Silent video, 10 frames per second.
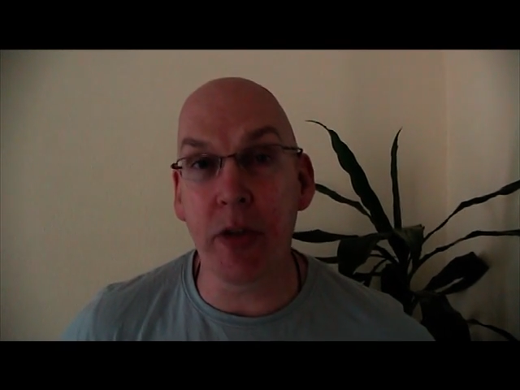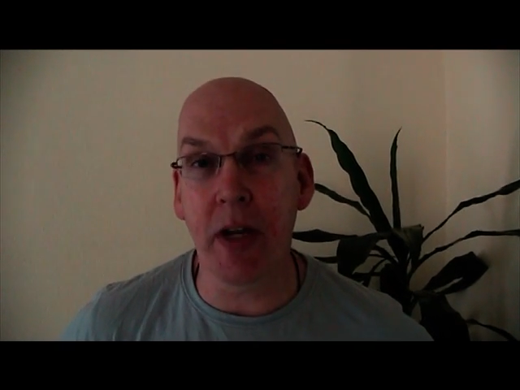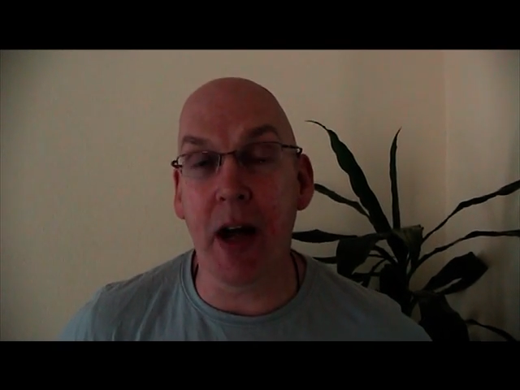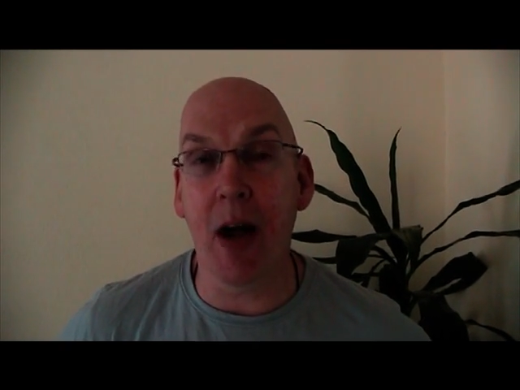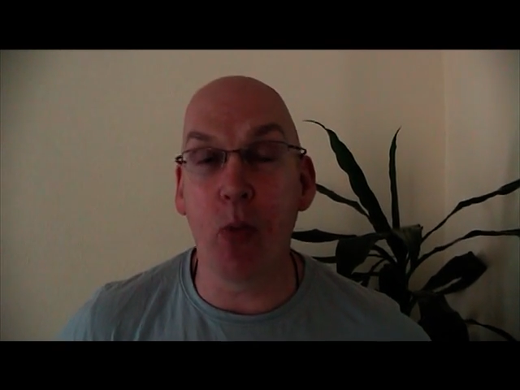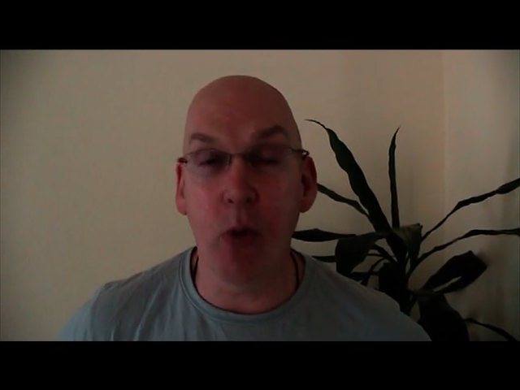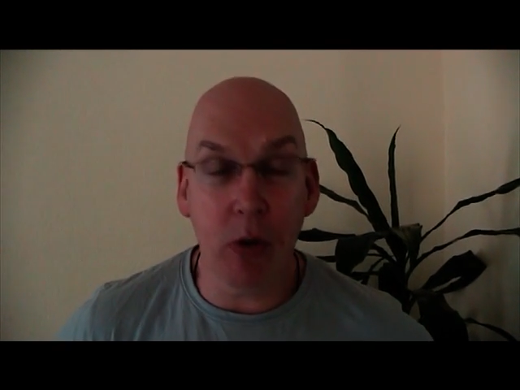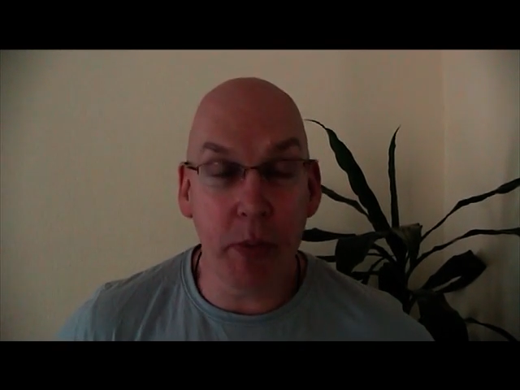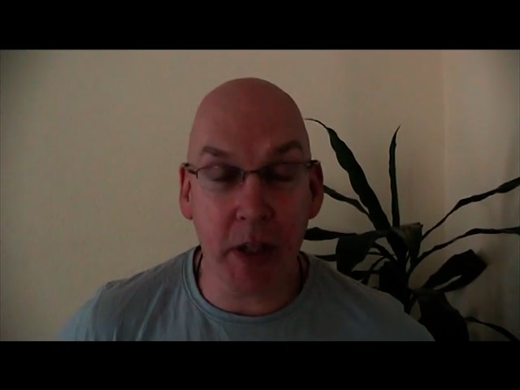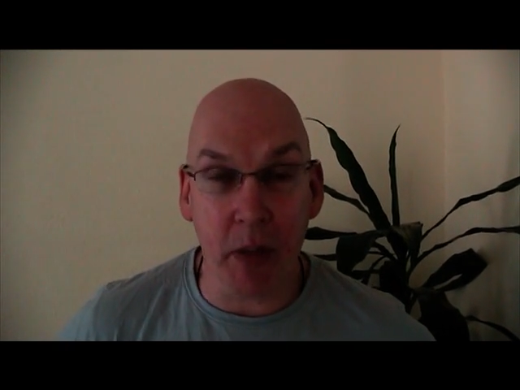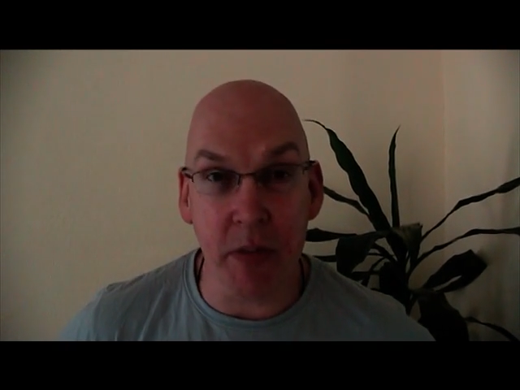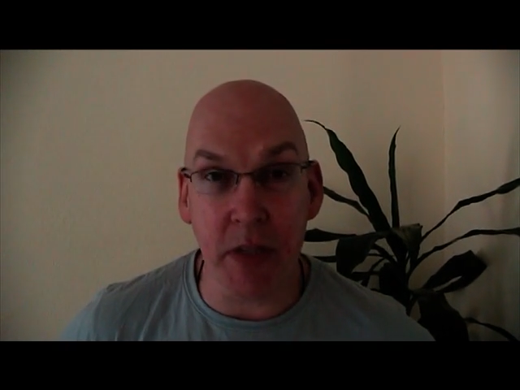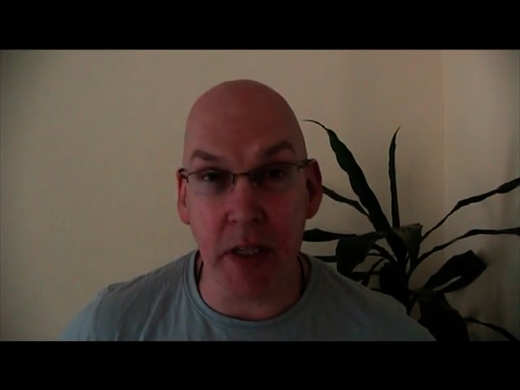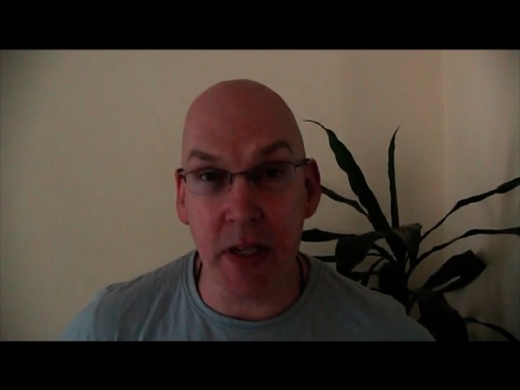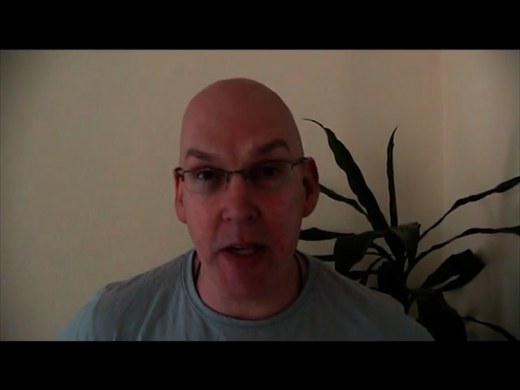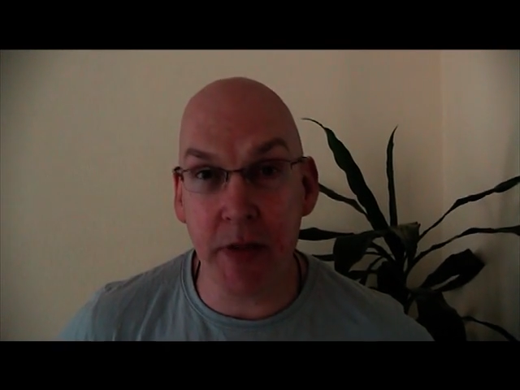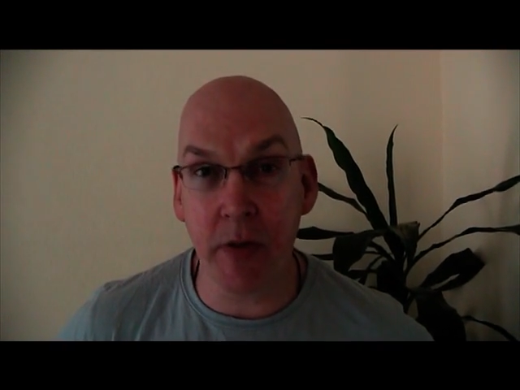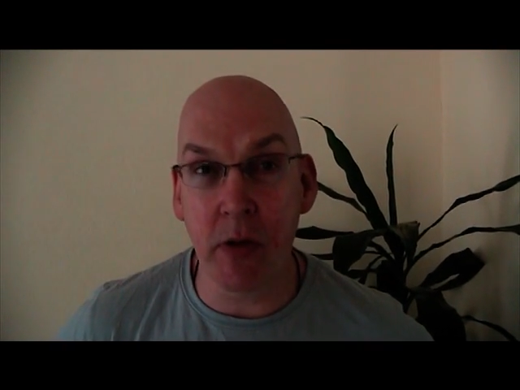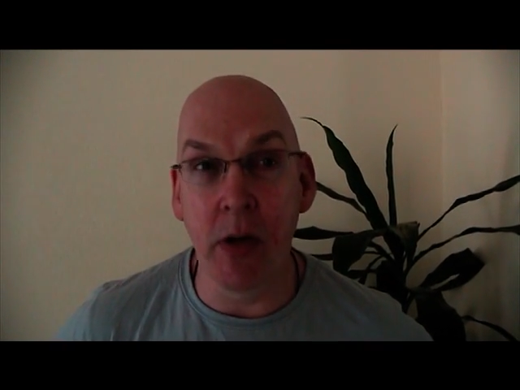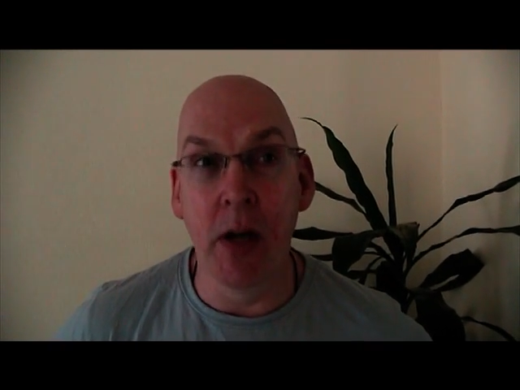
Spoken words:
that I will become successful.